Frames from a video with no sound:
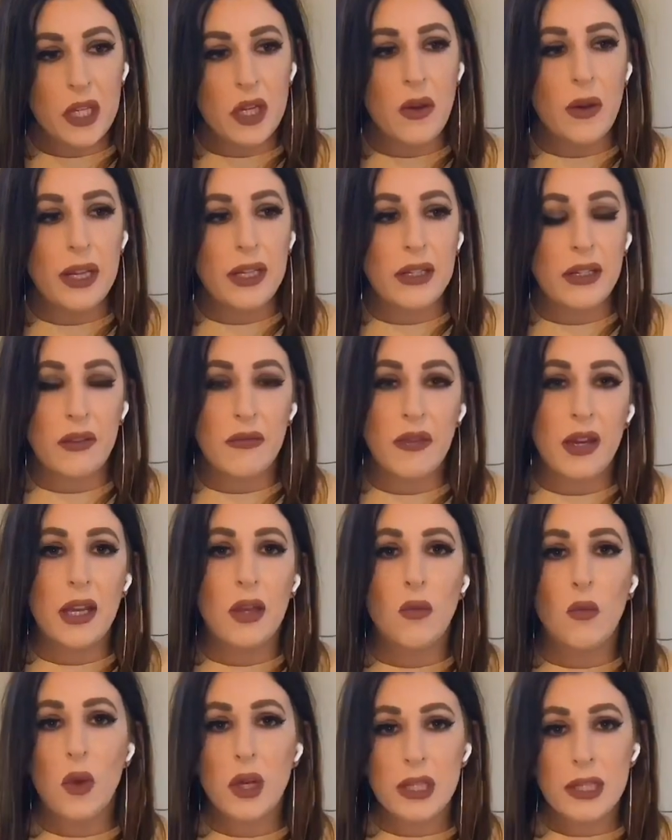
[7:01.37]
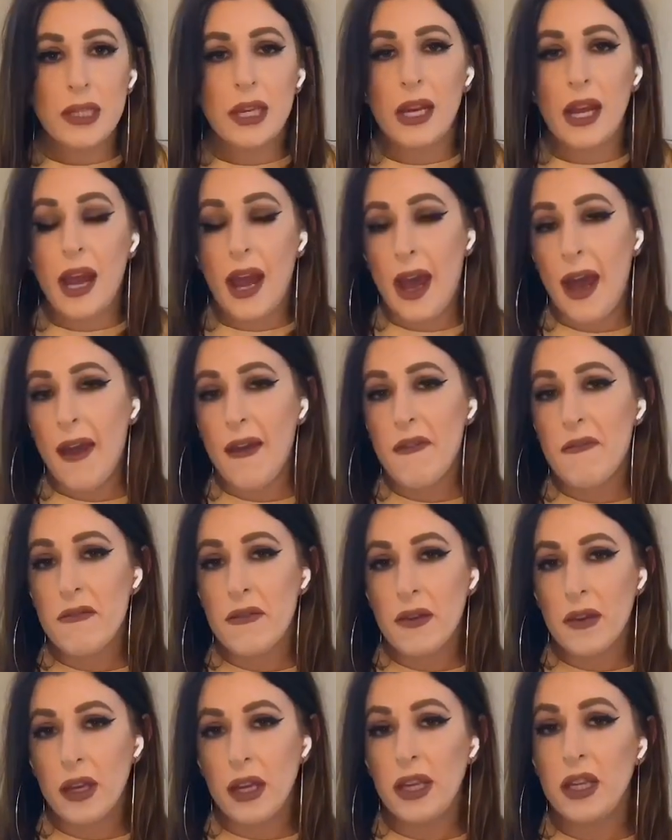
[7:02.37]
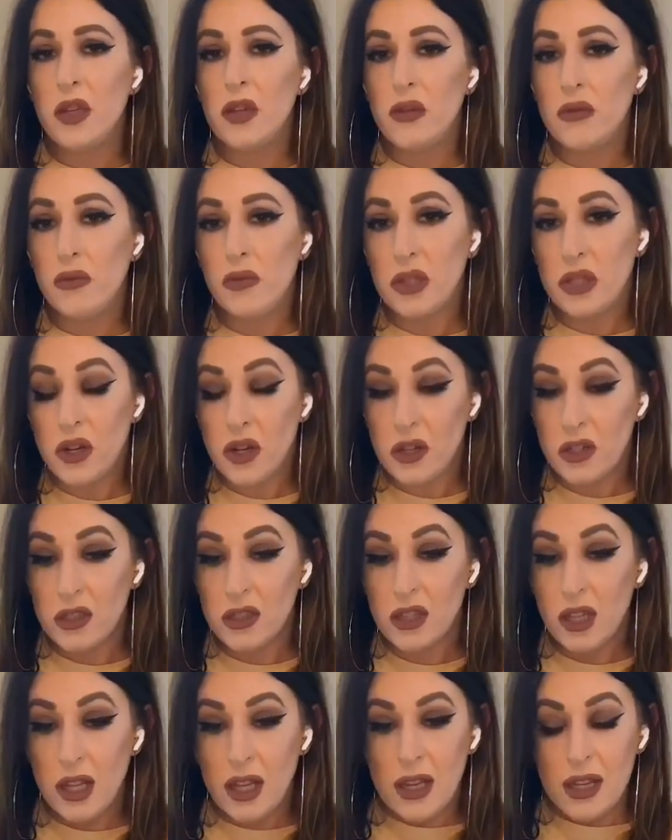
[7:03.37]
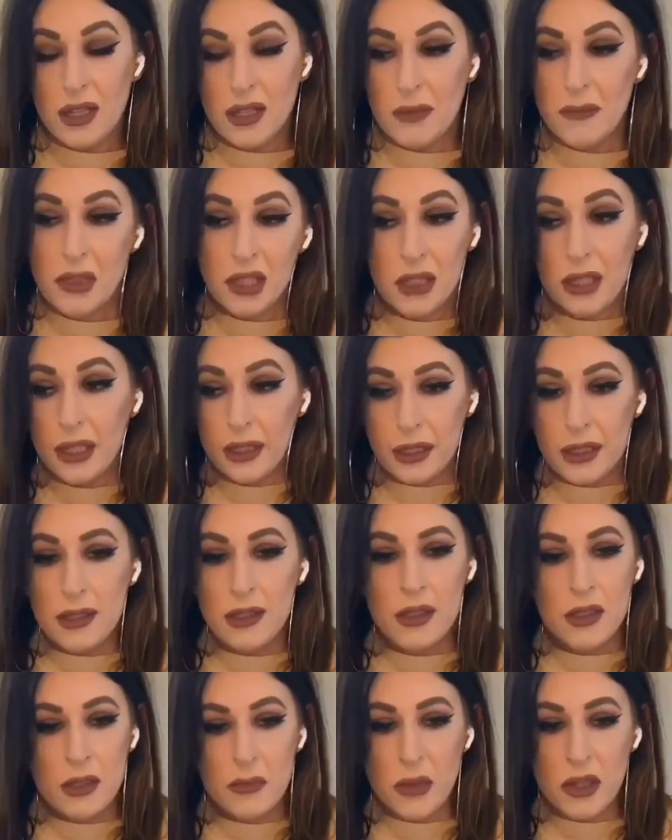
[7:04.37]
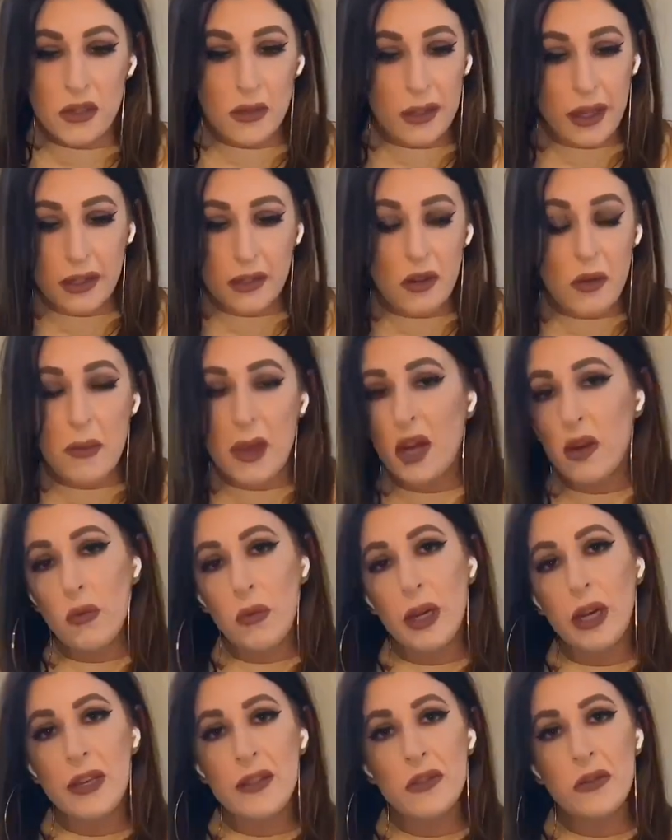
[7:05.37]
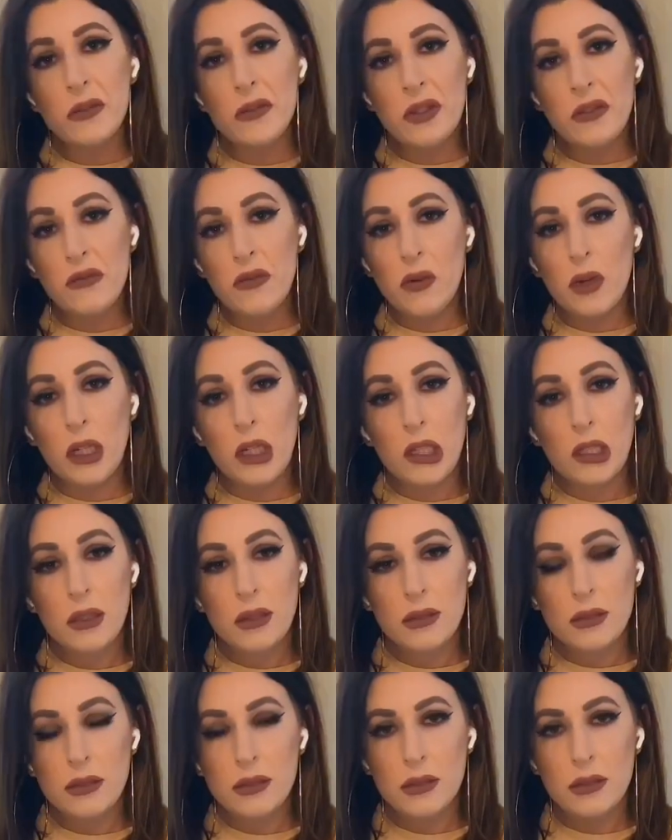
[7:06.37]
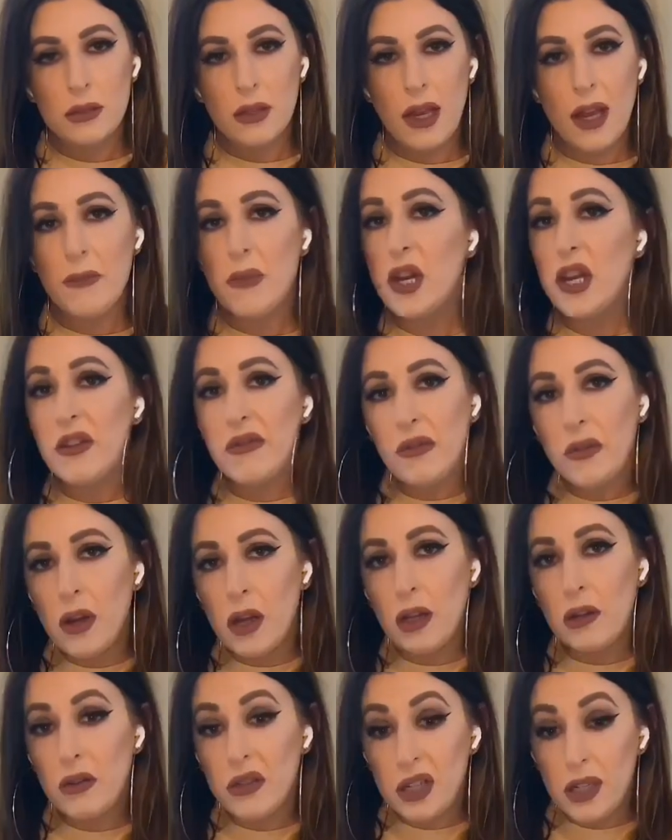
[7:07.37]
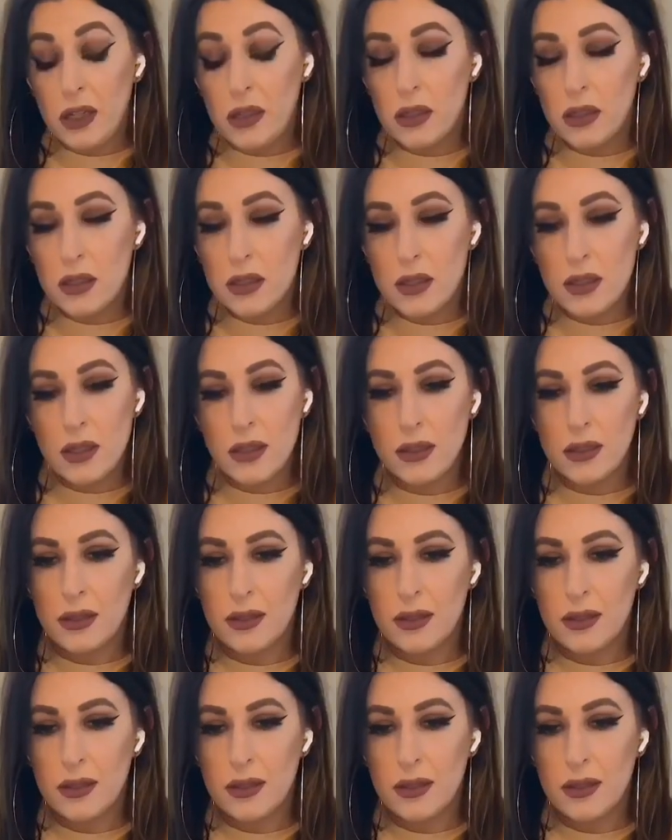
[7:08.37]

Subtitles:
know, identifying what's going to have a good return. Something like this is, but like no matter what I sold it for, I bought it for $100.